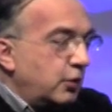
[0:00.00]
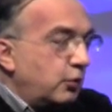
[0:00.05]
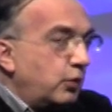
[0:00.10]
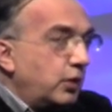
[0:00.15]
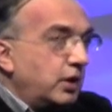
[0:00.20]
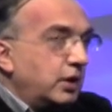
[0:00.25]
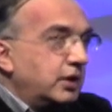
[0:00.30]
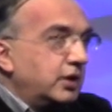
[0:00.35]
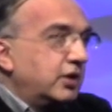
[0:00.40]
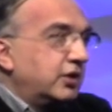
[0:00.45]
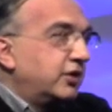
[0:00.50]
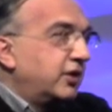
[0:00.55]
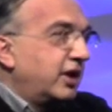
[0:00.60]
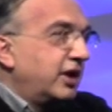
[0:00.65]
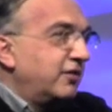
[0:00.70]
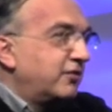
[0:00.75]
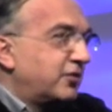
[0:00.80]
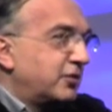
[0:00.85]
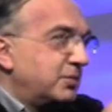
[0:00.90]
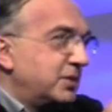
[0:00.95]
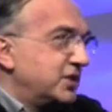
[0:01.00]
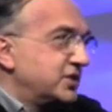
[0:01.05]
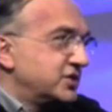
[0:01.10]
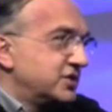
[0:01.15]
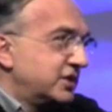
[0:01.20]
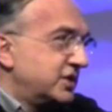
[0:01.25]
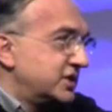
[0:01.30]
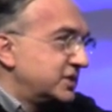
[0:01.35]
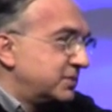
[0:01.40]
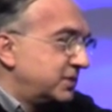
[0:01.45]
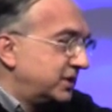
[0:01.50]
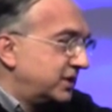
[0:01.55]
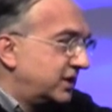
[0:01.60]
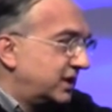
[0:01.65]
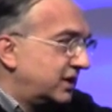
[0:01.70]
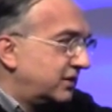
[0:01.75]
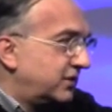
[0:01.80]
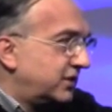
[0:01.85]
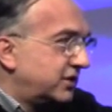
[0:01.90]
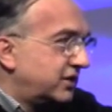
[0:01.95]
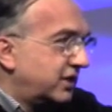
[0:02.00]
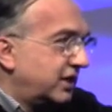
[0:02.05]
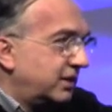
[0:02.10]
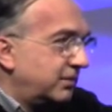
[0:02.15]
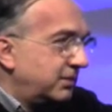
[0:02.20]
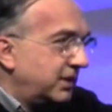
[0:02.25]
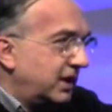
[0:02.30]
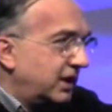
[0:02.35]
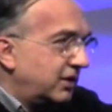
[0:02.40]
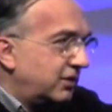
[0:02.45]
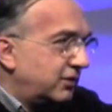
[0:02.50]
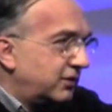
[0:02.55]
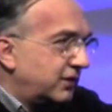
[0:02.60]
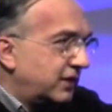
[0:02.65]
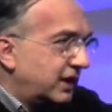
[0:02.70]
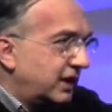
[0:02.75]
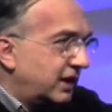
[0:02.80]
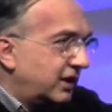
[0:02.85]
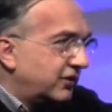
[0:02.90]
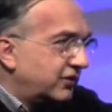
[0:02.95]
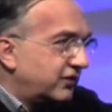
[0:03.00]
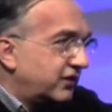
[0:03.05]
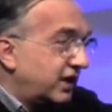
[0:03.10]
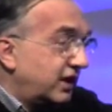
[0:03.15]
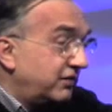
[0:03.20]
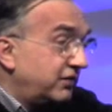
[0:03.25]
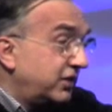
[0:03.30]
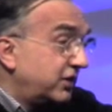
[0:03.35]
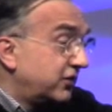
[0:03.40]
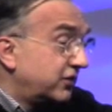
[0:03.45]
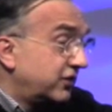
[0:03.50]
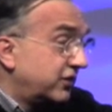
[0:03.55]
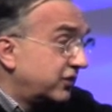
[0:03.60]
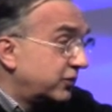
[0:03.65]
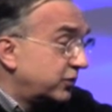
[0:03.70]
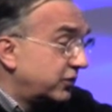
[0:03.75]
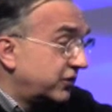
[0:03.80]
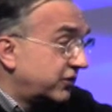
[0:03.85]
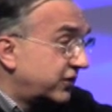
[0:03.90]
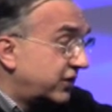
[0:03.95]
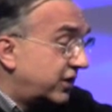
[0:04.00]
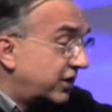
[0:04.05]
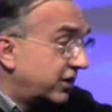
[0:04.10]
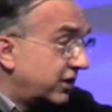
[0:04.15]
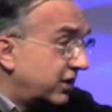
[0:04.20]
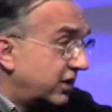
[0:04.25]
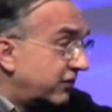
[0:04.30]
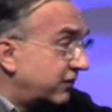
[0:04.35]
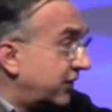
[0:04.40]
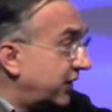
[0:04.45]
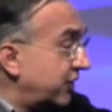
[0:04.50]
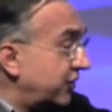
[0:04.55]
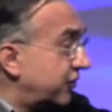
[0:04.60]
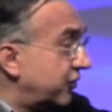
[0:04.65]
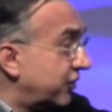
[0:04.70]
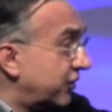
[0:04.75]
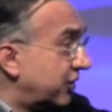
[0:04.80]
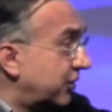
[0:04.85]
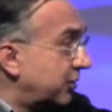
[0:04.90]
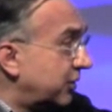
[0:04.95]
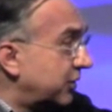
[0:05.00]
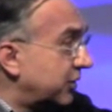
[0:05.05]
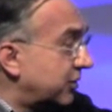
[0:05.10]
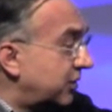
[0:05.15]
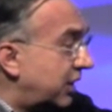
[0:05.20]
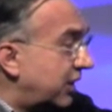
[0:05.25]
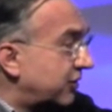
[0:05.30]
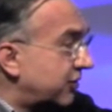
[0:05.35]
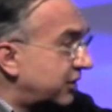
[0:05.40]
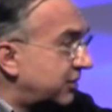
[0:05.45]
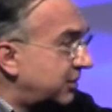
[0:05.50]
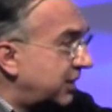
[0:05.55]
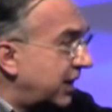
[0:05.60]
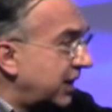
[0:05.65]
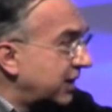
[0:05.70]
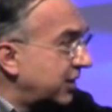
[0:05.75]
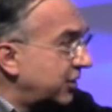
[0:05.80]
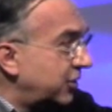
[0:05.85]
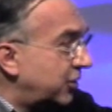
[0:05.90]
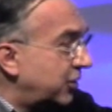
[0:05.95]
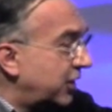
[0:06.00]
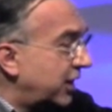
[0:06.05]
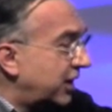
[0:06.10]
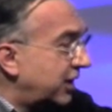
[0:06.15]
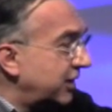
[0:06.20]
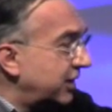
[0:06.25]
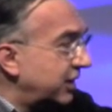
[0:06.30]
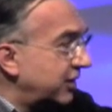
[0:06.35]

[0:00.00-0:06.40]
that information has been delivered to them now over the last 5 years since we started our venture with Chrysler back in '09,